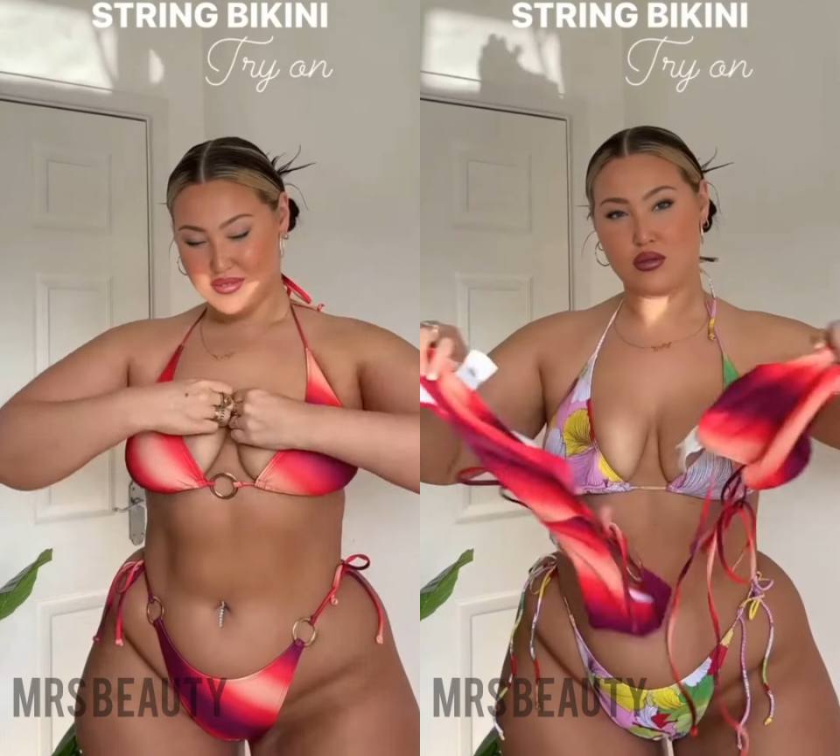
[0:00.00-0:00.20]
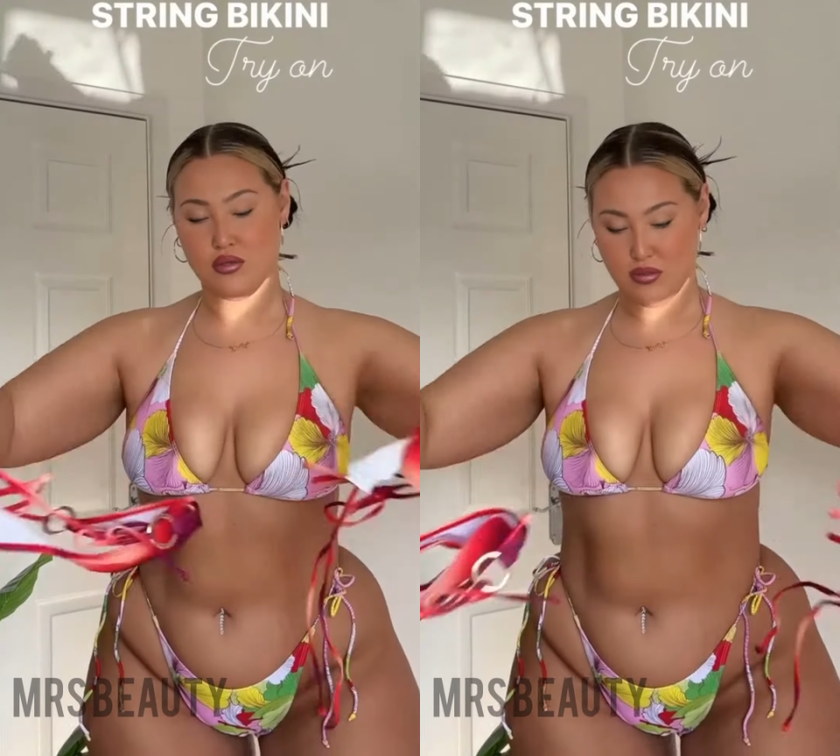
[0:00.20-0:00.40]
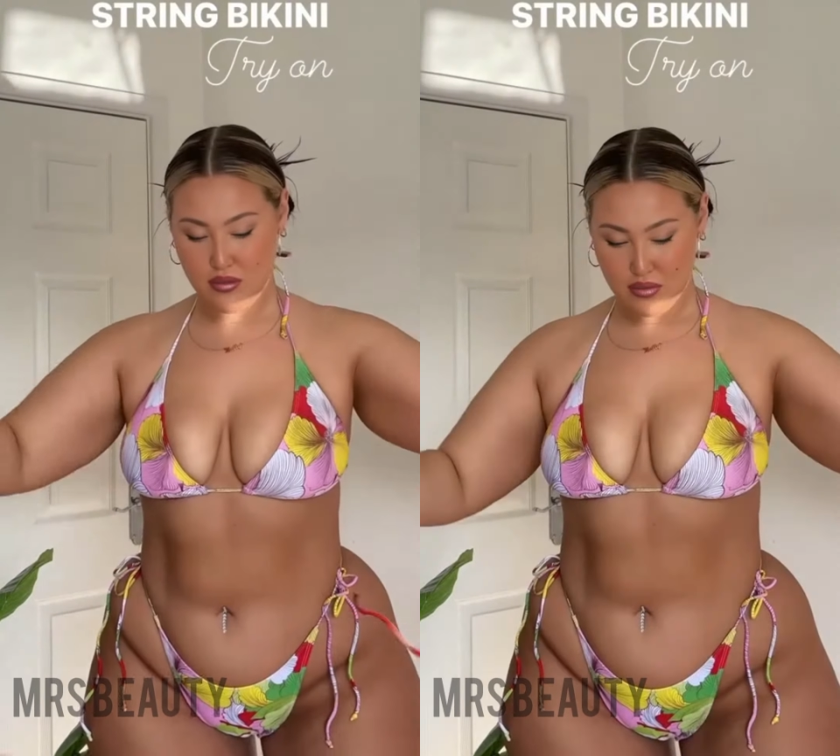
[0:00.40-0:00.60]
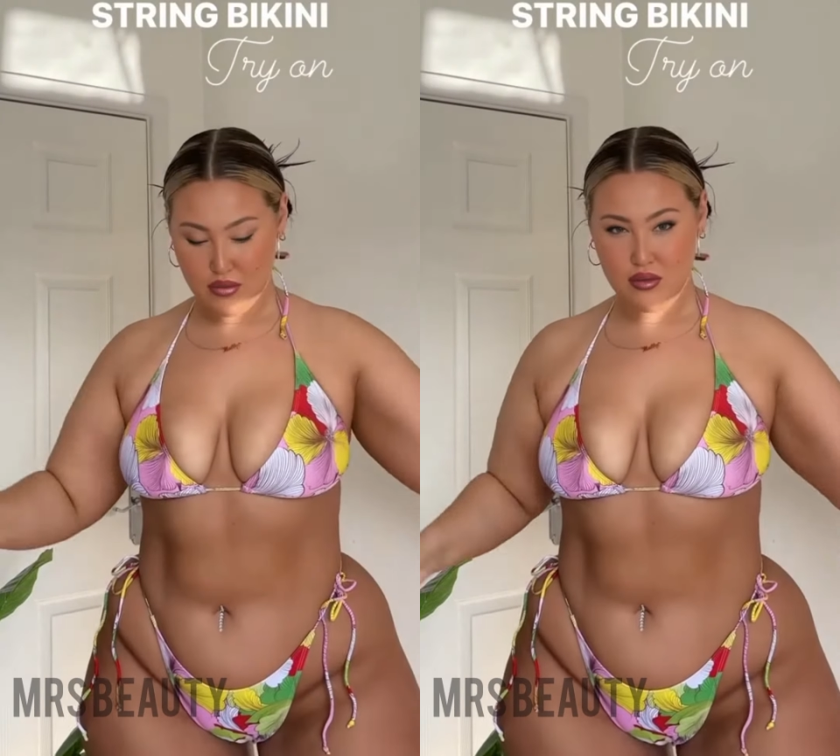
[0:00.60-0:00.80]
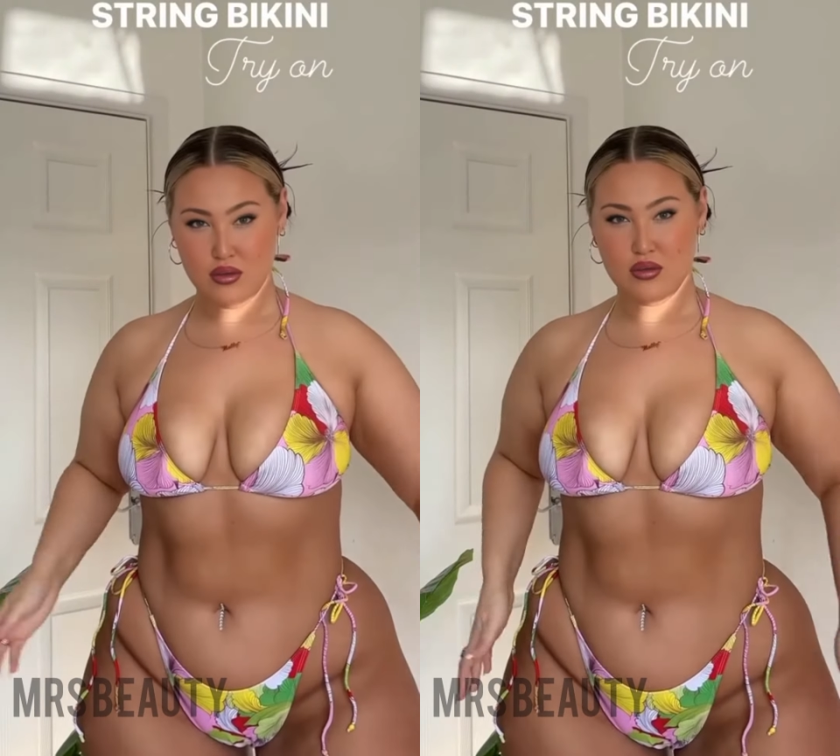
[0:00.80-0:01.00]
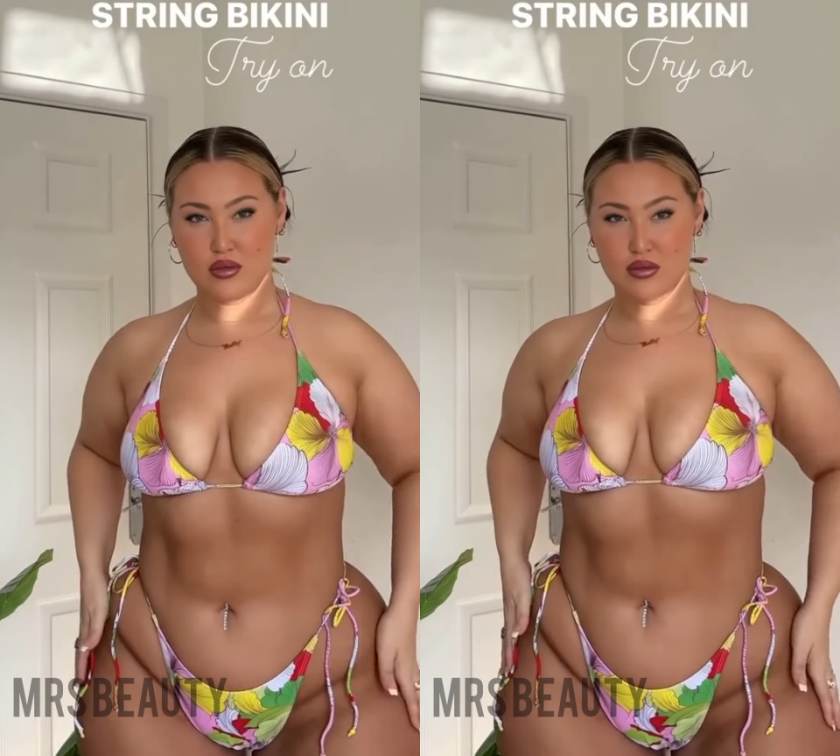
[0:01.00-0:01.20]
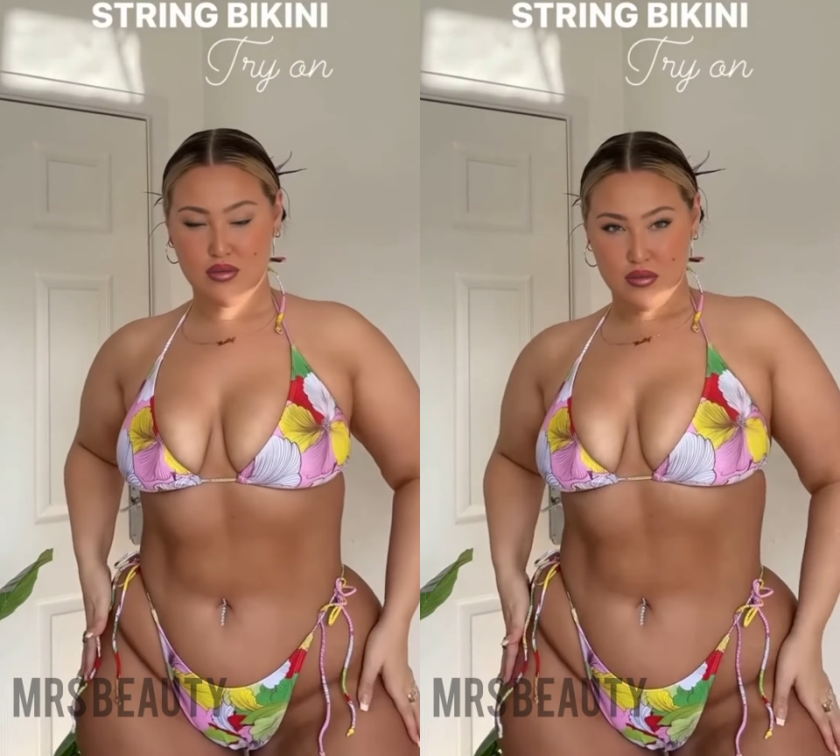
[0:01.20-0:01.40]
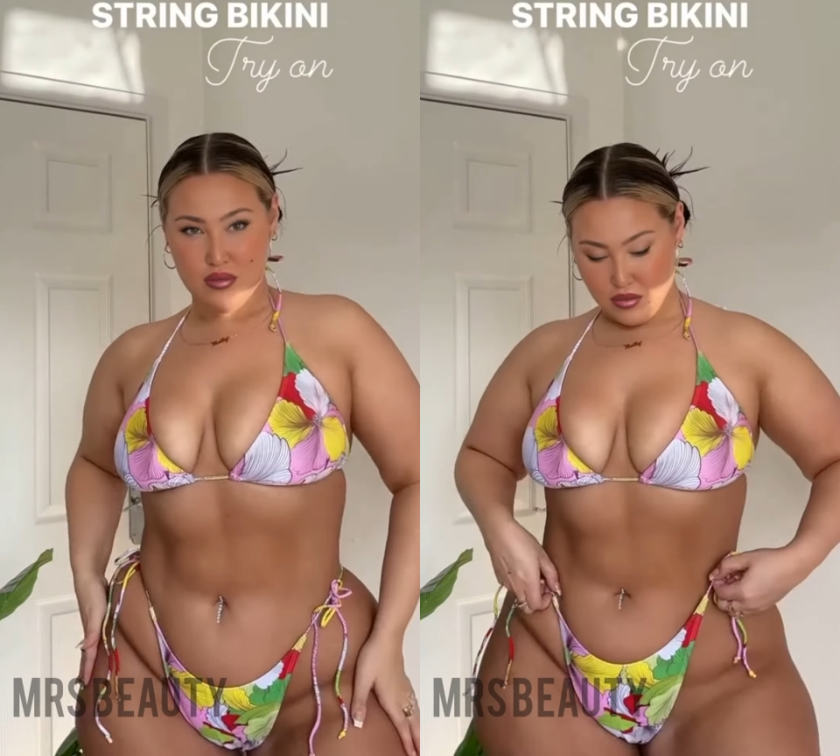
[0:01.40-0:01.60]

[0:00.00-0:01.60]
Subscribe for